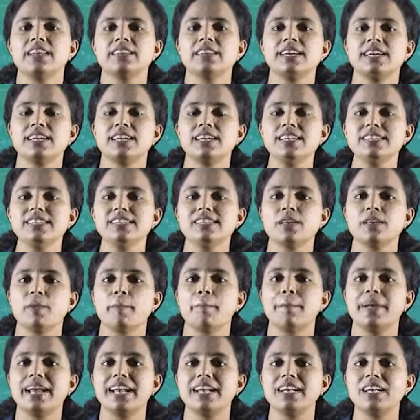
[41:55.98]
there
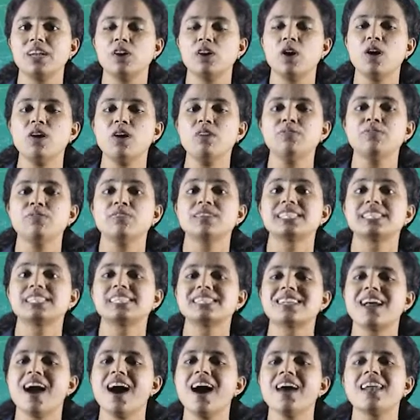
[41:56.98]
is bending of
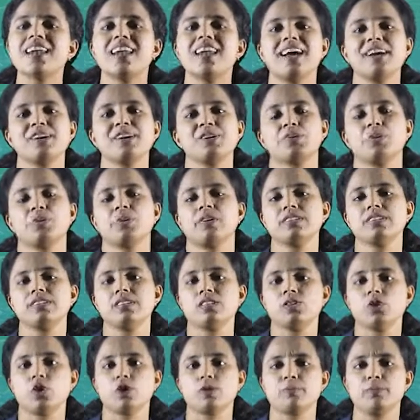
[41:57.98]
starlight towards
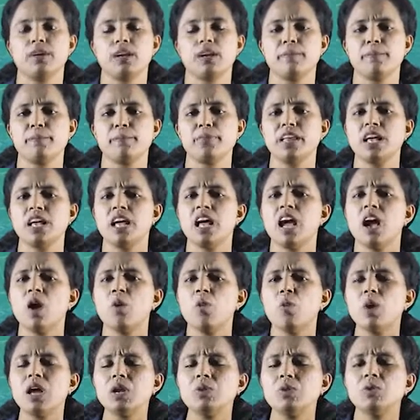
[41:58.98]
the normal.
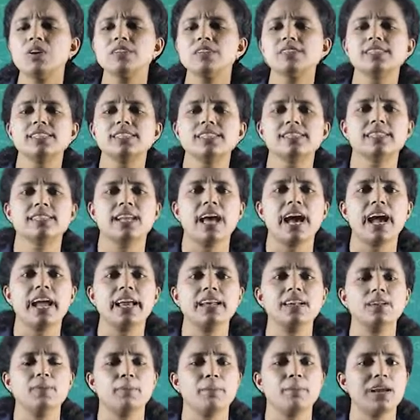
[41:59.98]
When was this
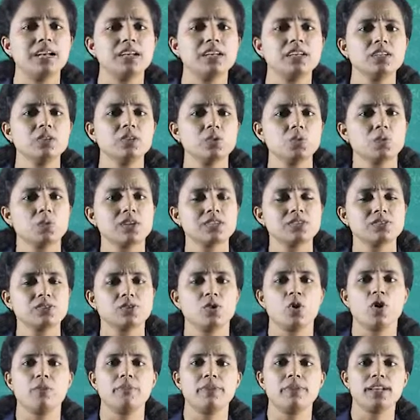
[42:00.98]
light bending towards
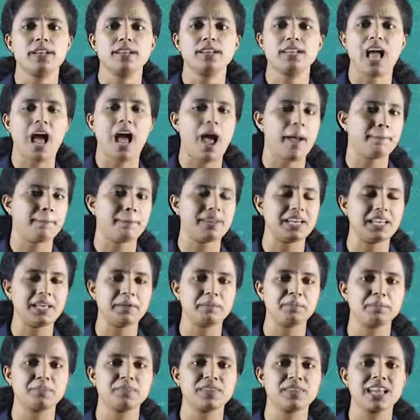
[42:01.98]
normal
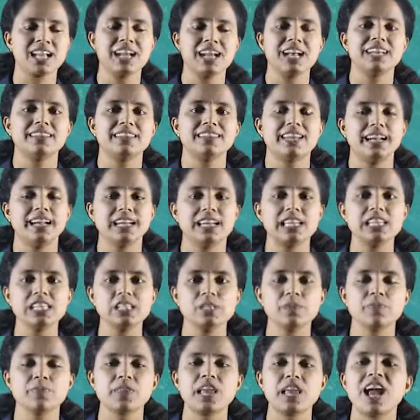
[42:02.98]
happening? That is,
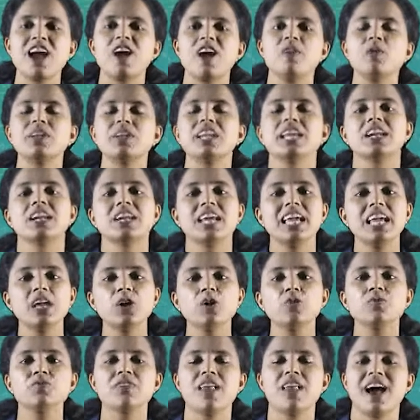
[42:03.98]
when a ray of